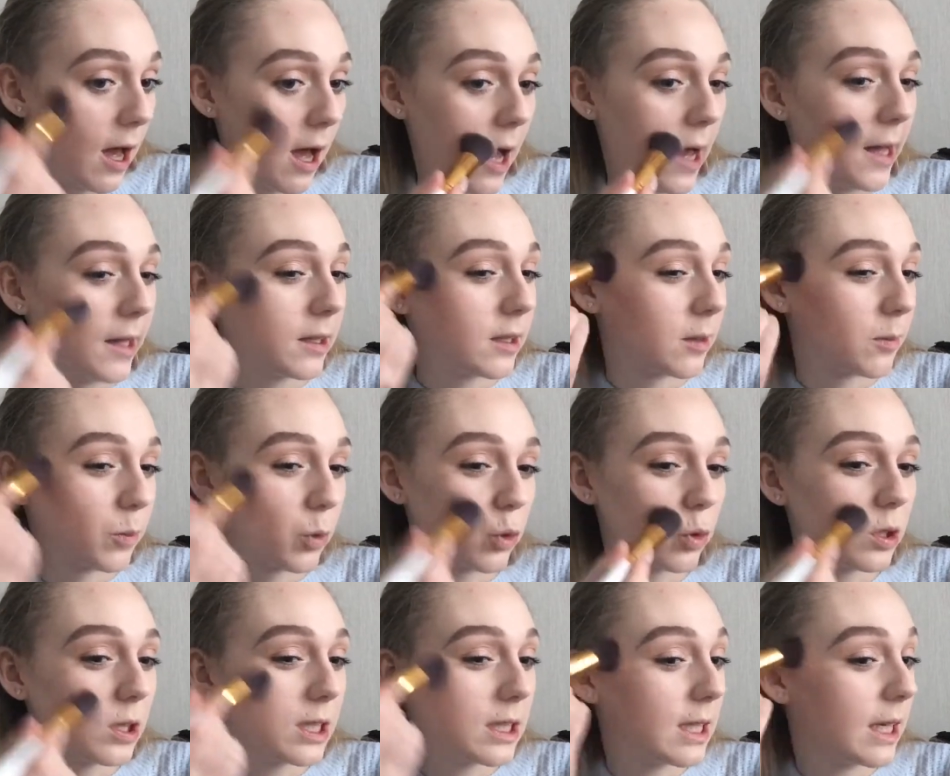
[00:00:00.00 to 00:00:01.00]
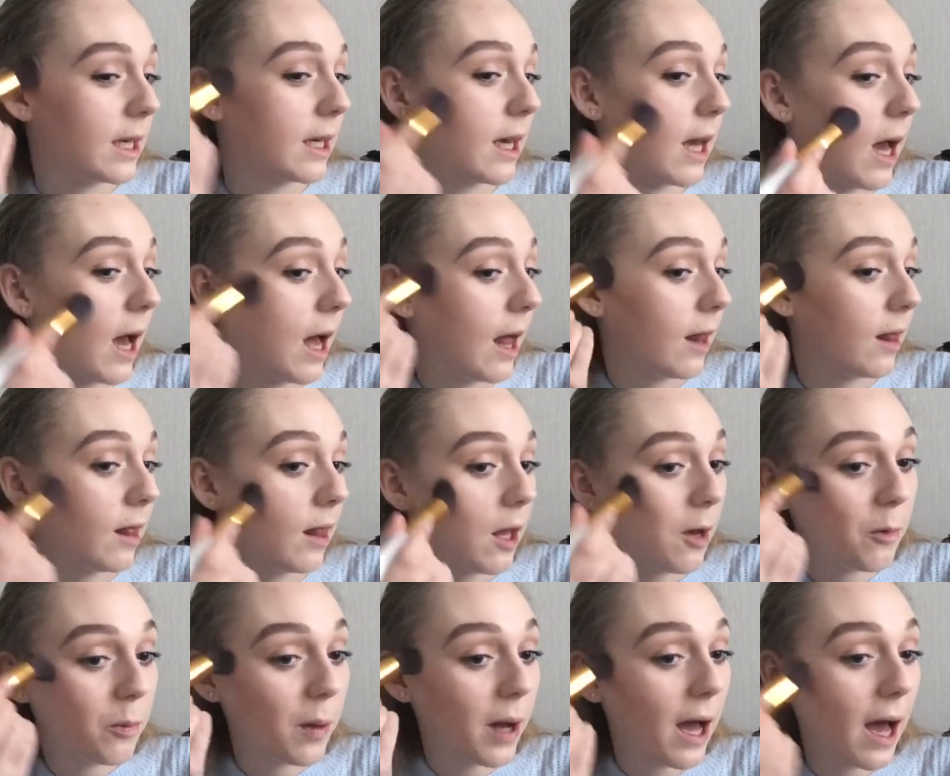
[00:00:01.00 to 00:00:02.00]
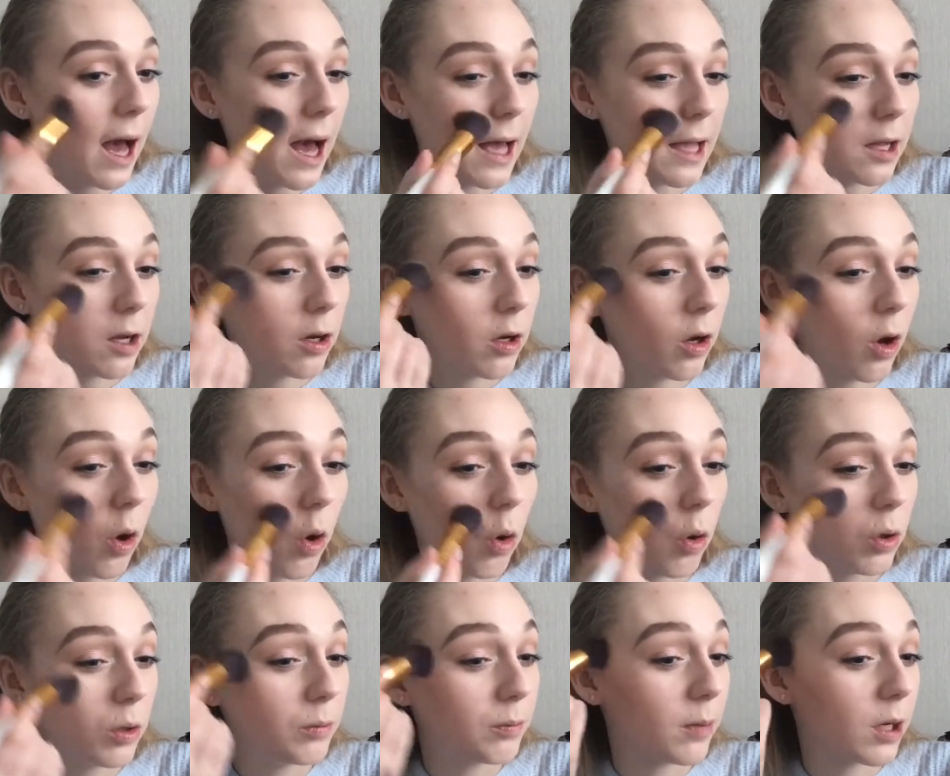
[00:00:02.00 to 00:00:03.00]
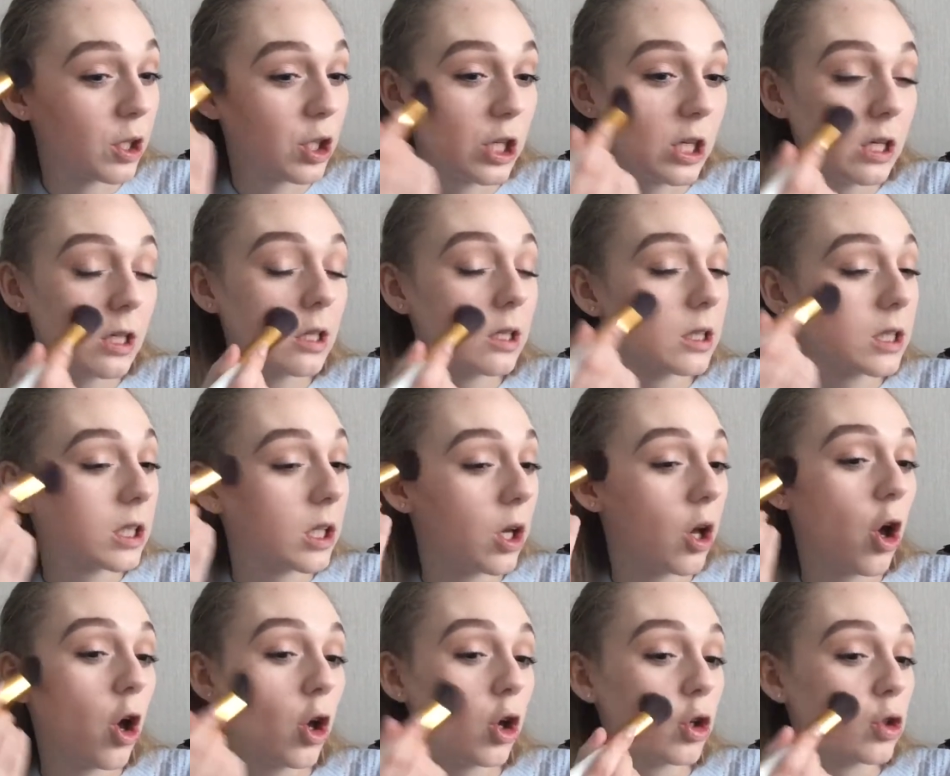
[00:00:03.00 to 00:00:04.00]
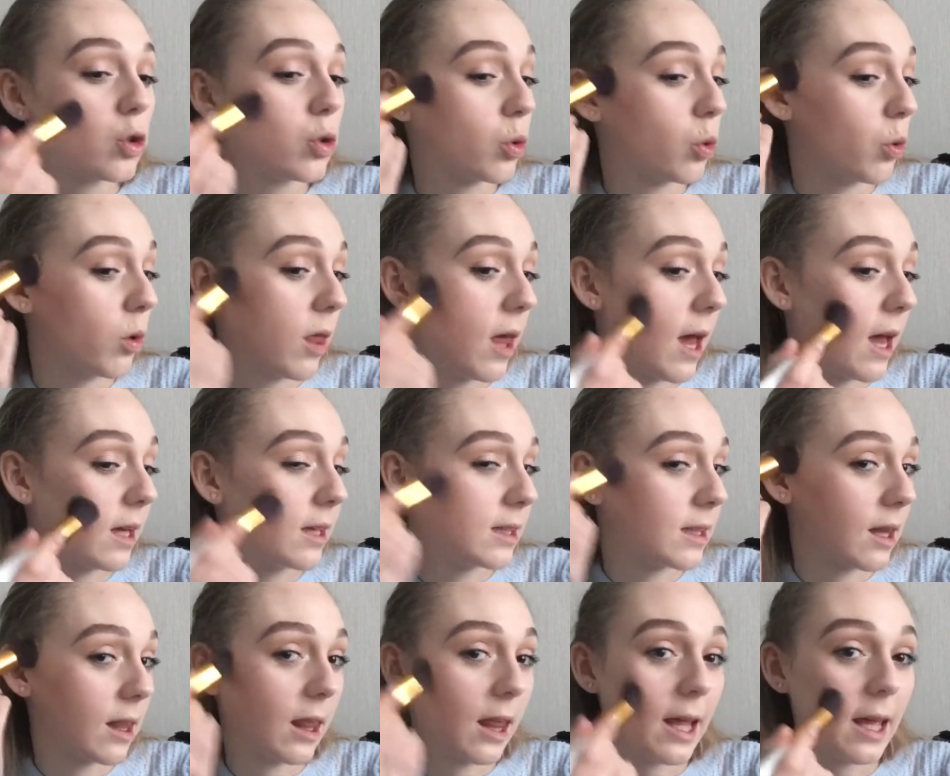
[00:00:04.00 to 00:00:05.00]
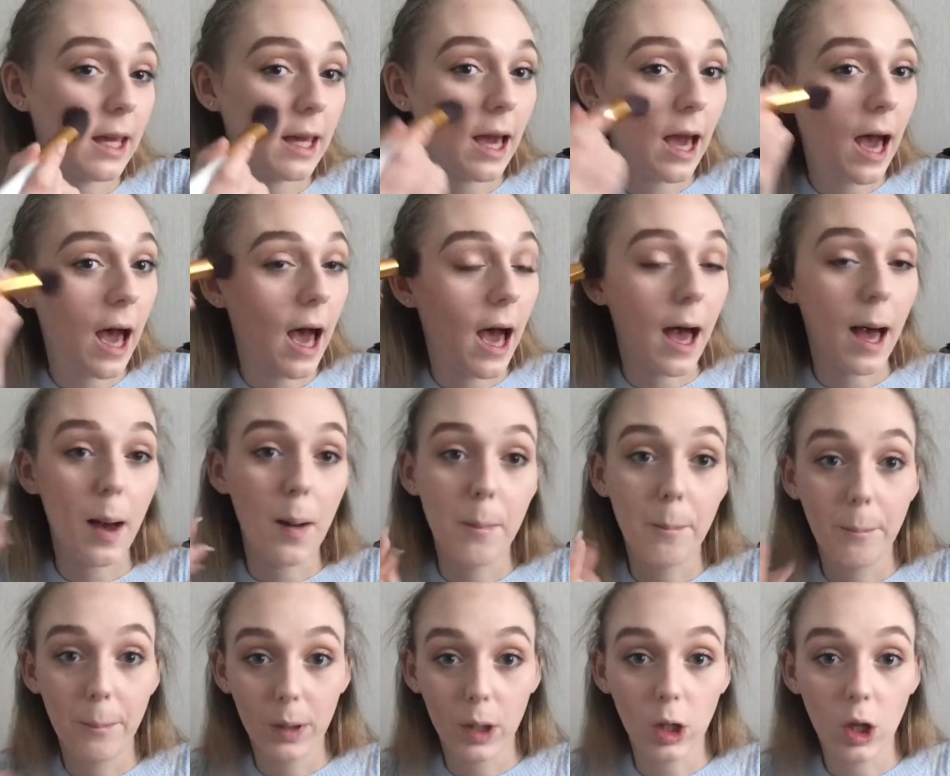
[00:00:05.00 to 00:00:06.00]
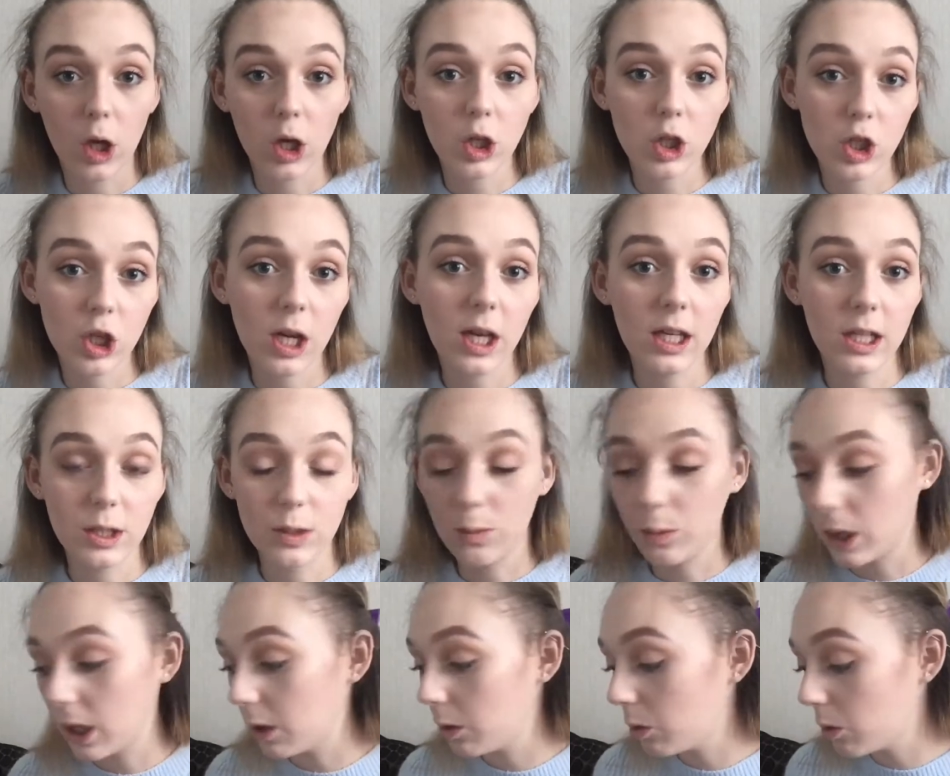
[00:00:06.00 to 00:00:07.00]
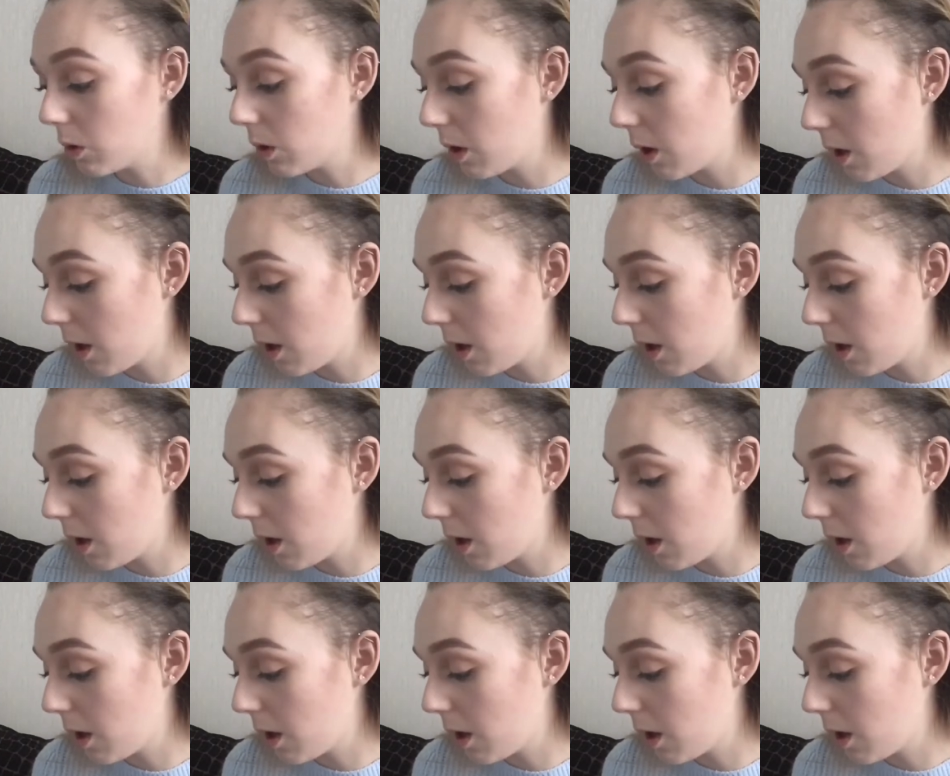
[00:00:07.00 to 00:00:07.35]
and I'm going to take it a little bit higher on my cheeks so that it's like a blush as well,